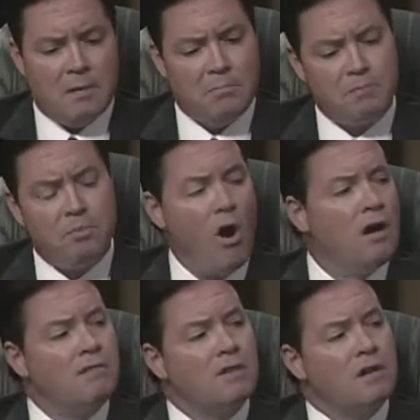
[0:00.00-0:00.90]
But
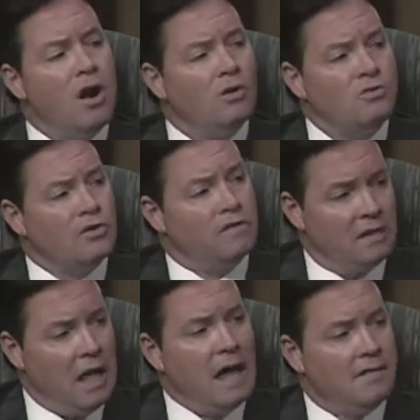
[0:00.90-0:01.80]
part of the culture of a
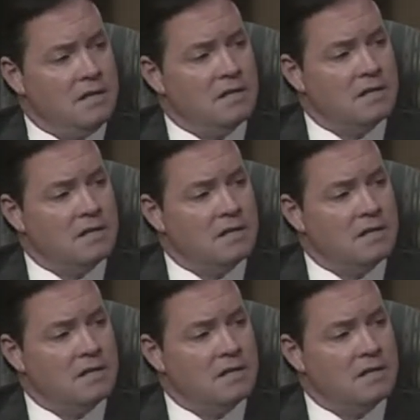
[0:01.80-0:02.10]
lot of these